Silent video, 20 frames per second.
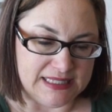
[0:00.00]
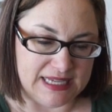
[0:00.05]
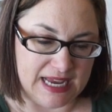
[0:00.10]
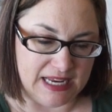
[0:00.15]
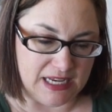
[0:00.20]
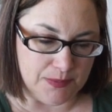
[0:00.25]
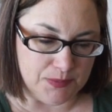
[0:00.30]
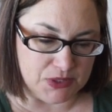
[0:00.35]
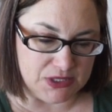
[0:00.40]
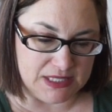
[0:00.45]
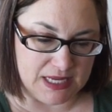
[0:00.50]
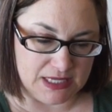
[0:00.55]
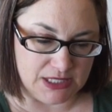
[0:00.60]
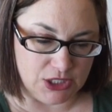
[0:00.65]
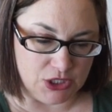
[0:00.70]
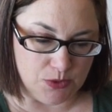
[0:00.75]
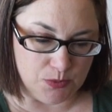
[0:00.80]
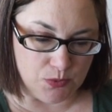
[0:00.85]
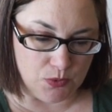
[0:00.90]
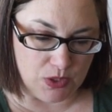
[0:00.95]
It's
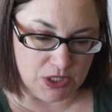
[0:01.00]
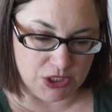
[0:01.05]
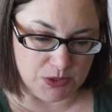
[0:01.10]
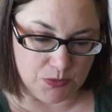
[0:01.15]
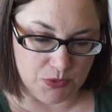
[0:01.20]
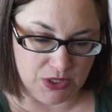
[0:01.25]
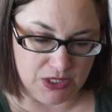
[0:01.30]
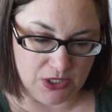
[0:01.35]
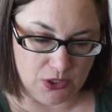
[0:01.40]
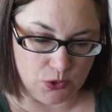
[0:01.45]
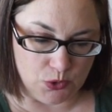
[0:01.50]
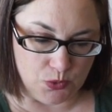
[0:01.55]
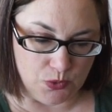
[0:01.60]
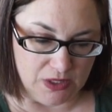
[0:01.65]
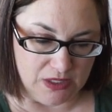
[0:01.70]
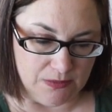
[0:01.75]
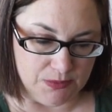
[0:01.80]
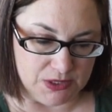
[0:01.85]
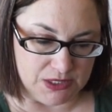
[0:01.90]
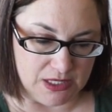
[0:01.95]
80% superwash merino,
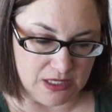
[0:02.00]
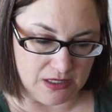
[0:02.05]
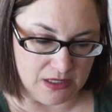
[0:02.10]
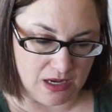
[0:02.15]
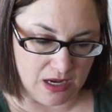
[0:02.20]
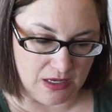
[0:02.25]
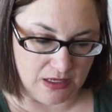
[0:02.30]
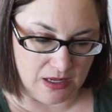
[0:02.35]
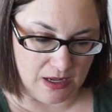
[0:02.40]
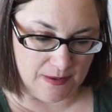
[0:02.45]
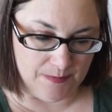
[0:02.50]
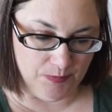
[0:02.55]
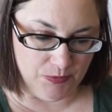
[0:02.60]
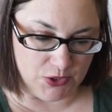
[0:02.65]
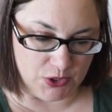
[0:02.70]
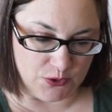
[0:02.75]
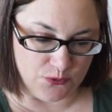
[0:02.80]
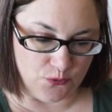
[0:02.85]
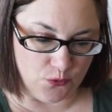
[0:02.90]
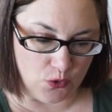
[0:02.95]
20% nylon.
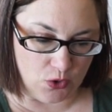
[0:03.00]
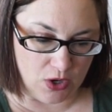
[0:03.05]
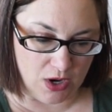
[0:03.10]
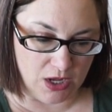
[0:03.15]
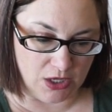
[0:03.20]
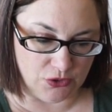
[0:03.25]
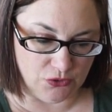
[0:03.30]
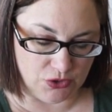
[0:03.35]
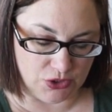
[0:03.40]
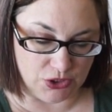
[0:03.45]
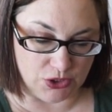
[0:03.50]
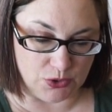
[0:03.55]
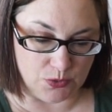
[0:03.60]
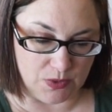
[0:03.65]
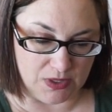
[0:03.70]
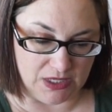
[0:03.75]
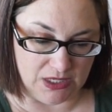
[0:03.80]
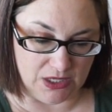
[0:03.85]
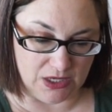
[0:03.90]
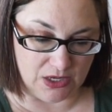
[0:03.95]
There's
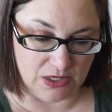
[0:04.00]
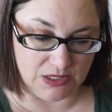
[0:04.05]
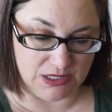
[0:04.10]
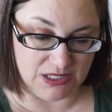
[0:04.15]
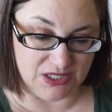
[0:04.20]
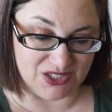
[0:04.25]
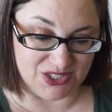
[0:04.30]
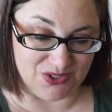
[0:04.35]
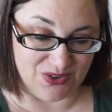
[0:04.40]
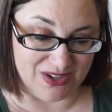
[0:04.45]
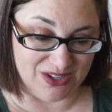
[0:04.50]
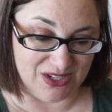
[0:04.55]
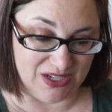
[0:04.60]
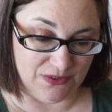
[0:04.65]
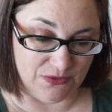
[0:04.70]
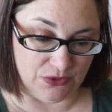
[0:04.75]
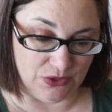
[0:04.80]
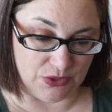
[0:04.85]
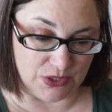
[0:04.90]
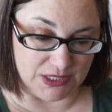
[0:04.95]
420 yards here, so I could
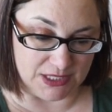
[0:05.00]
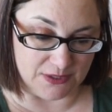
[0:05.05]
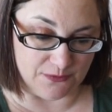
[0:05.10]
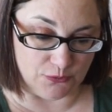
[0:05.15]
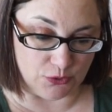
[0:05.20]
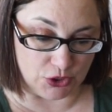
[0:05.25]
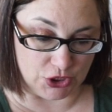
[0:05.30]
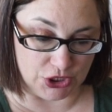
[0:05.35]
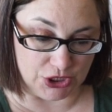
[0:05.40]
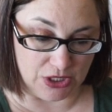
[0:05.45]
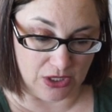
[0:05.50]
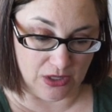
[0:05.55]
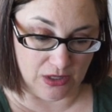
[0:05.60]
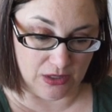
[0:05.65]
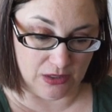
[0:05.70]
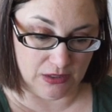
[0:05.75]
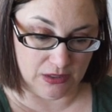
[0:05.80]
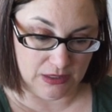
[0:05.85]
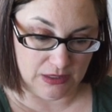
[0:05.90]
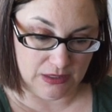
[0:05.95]
even use this for a
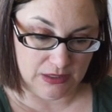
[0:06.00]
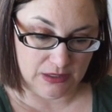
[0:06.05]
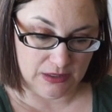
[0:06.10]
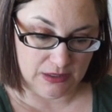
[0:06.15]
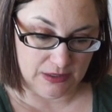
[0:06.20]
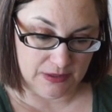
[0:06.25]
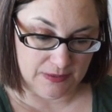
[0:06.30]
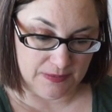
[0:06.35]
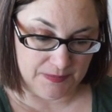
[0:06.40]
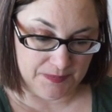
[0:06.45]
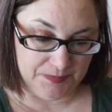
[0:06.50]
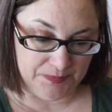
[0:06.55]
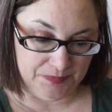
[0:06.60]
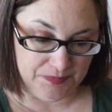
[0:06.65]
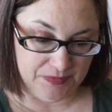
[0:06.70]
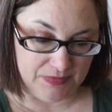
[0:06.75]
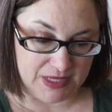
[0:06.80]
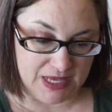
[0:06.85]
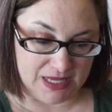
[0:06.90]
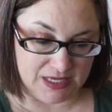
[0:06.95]
shawl.
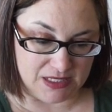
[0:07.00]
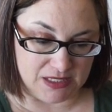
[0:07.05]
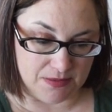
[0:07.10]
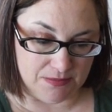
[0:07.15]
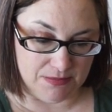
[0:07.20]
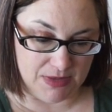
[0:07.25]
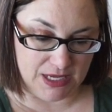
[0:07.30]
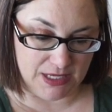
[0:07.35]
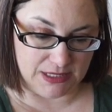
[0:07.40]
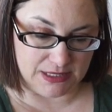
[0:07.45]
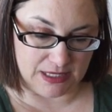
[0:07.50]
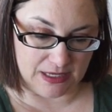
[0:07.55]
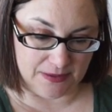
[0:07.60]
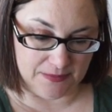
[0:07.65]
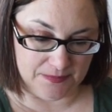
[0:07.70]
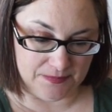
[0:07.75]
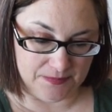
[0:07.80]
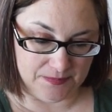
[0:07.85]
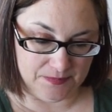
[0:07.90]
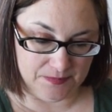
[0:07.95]
That is
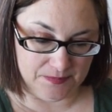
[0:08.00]
amazing.